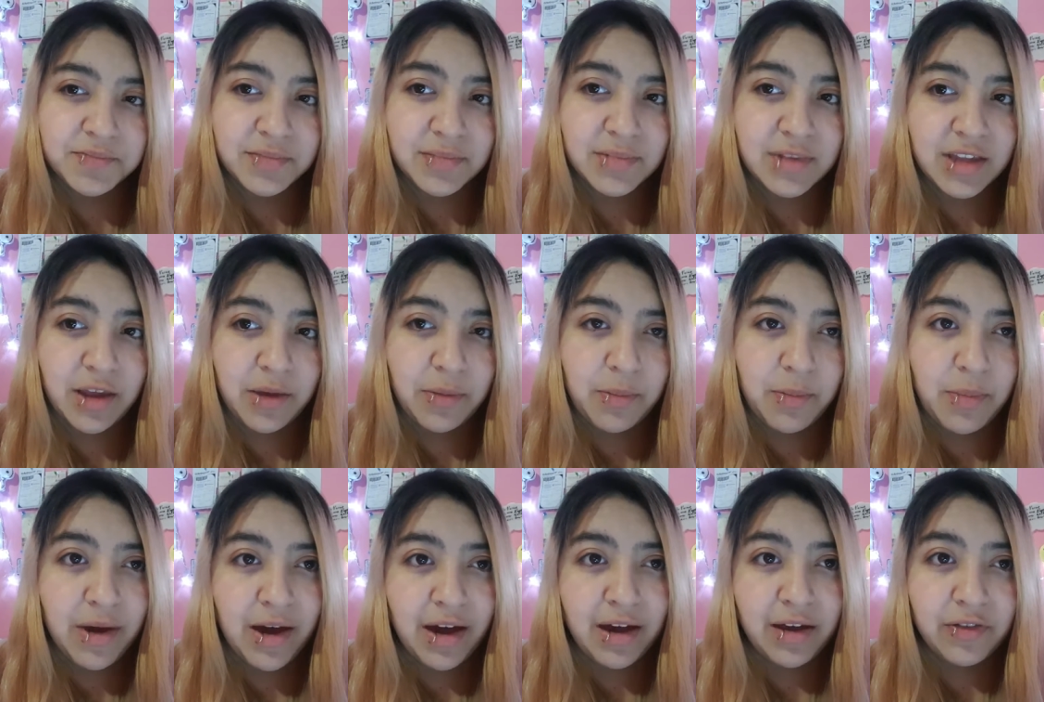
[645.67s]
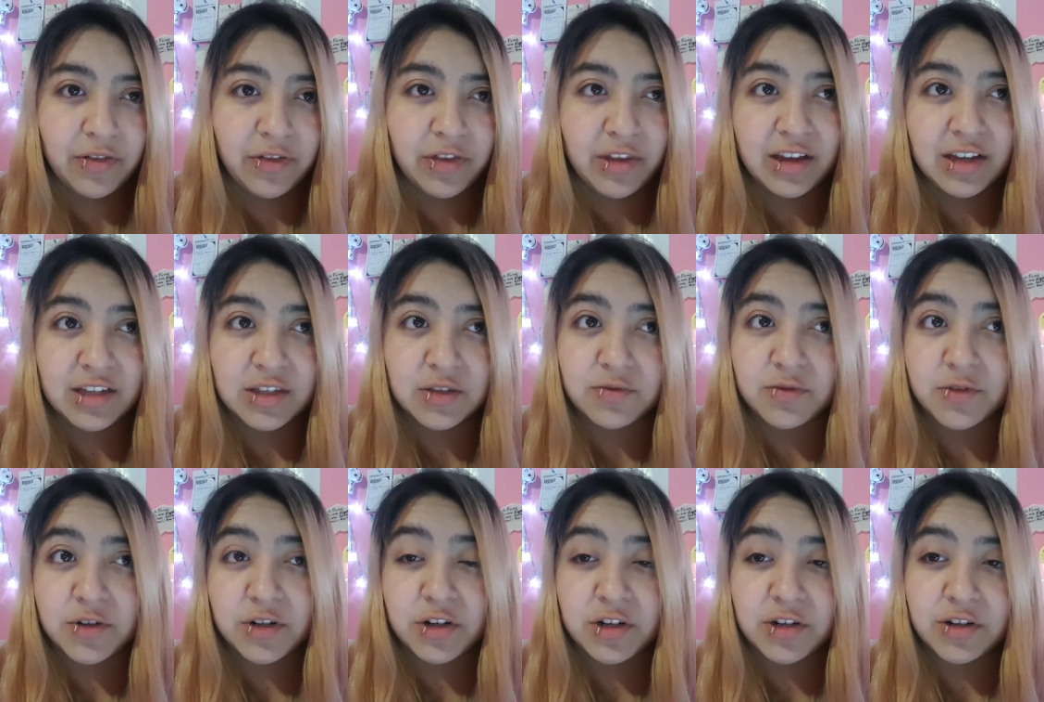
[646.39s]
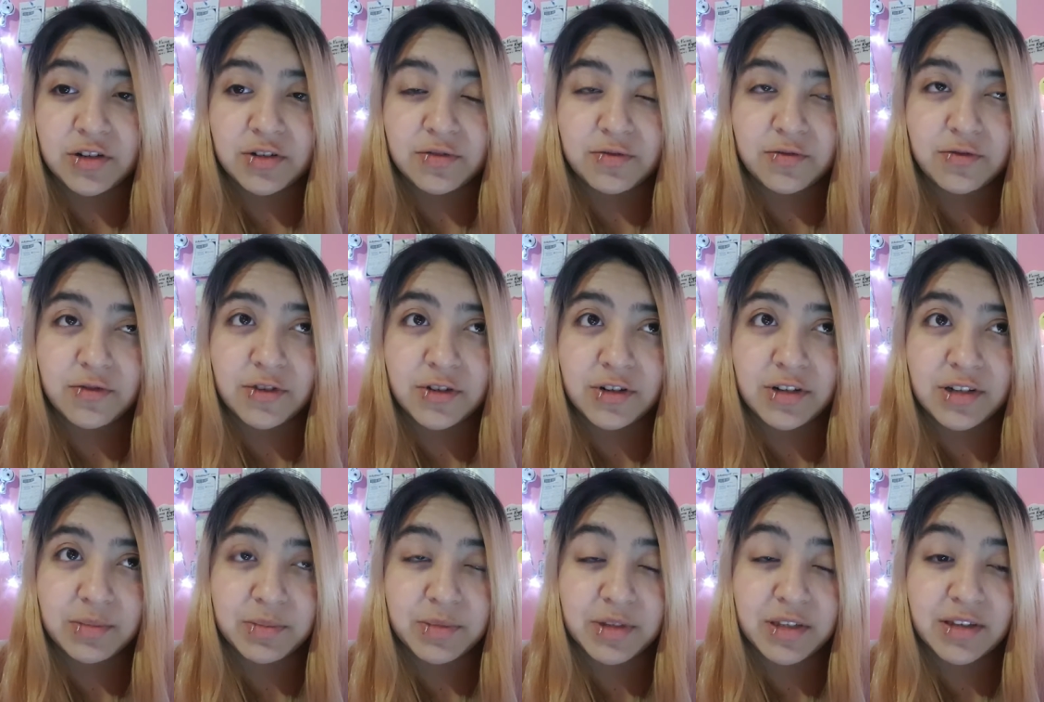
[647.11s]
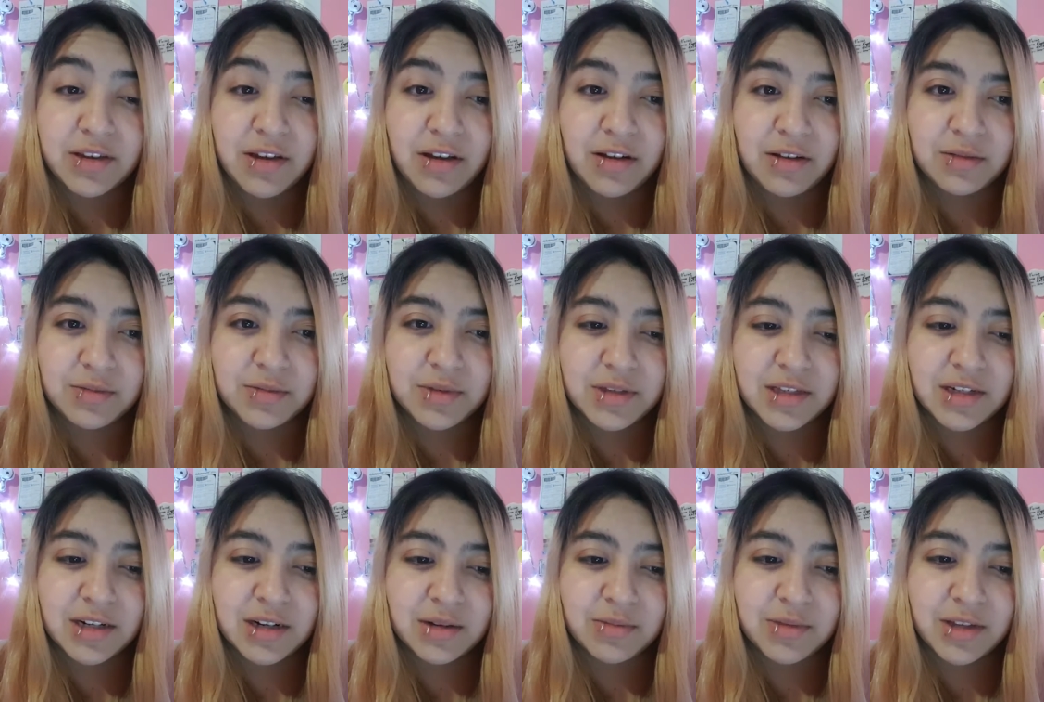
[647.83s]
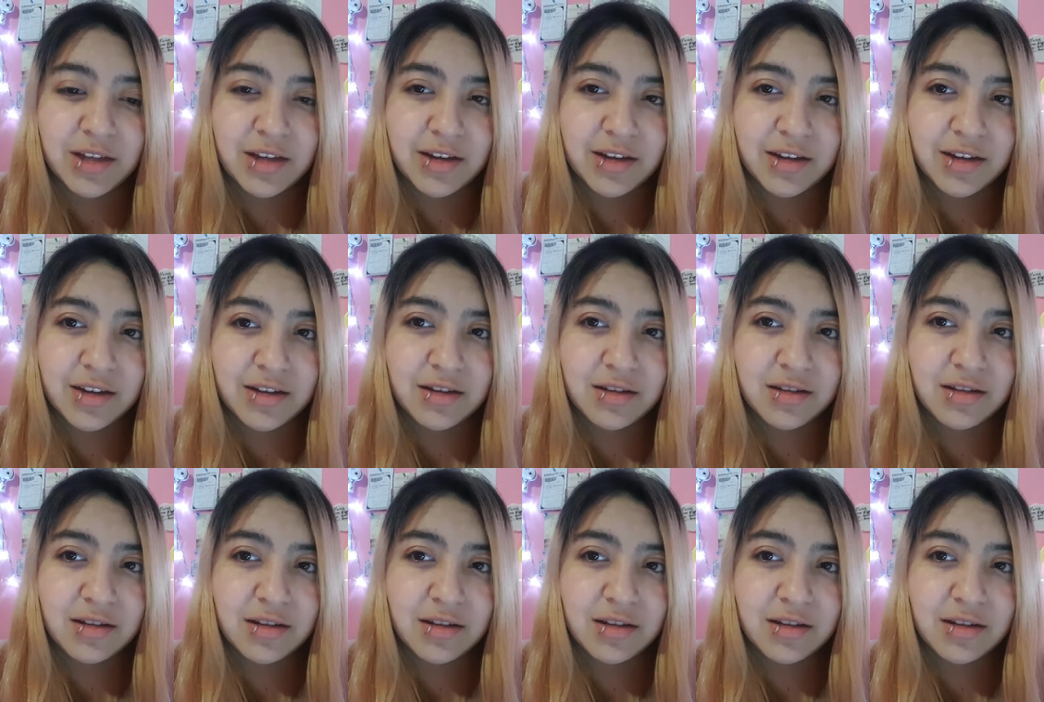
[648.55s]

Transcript: they buy things for your for themselves and I'm like